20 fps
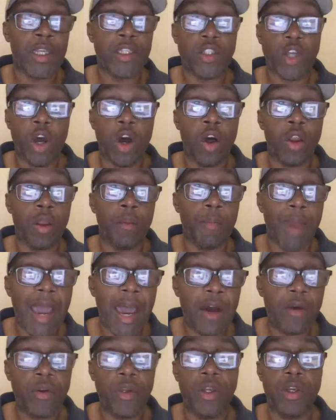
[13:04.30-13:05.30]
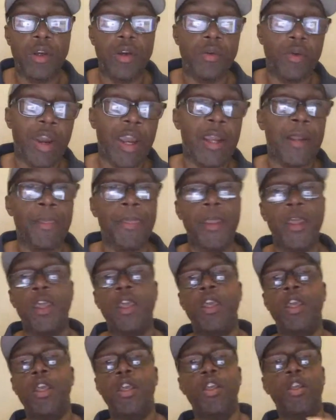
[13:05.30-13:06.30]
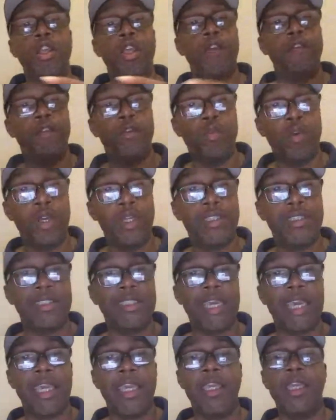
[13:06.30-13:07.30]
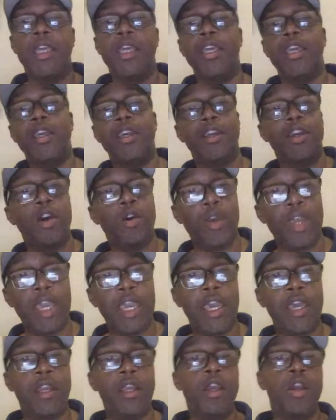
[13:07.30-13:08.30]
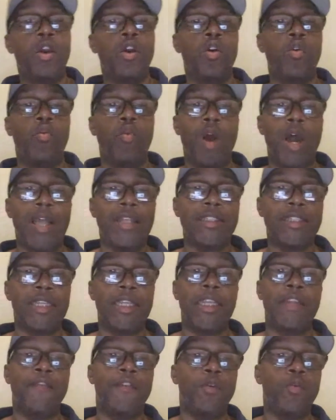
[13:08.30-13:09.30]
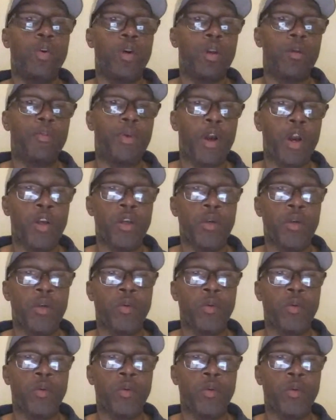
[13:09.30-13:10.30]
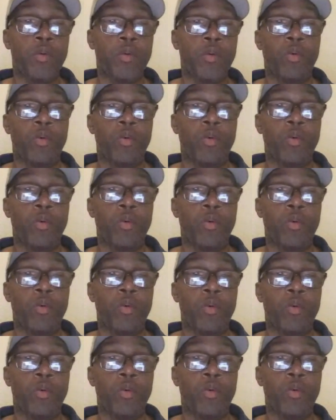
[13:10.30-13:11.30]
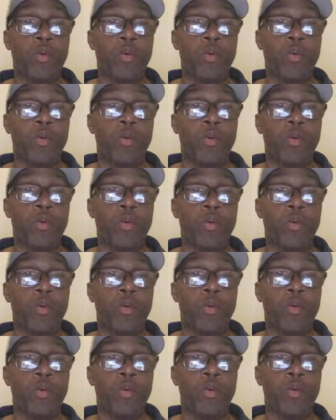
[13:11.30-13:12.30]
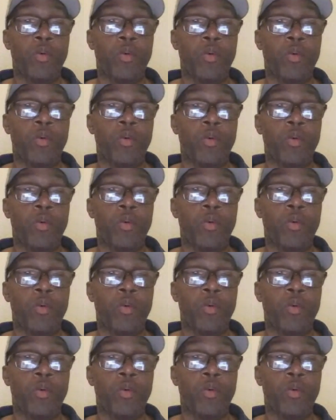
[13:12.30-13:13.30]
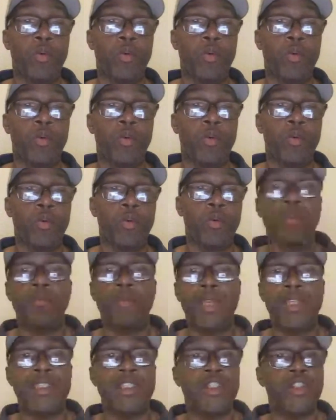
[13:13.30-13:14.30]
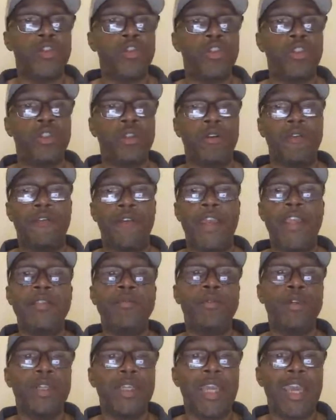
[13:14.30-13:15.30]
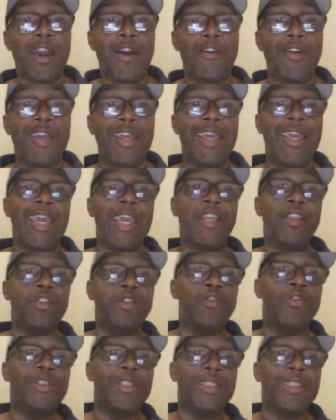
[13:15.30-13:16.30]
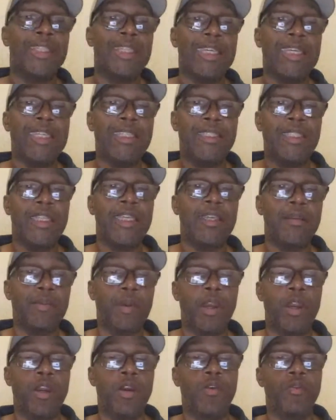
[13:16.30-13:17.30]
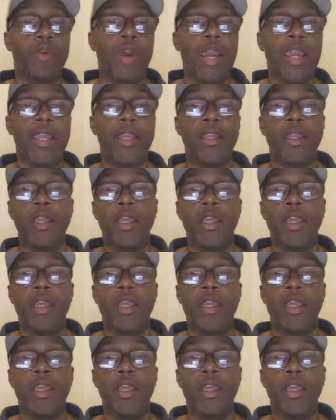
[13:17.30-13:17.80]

is all about, right? If you want to stay, go ahead watch it. And if you want to partner with me and my Millionaires on Fire team, where we're going to show you how to grow your business using your Facebook account and using Leads Leap, right?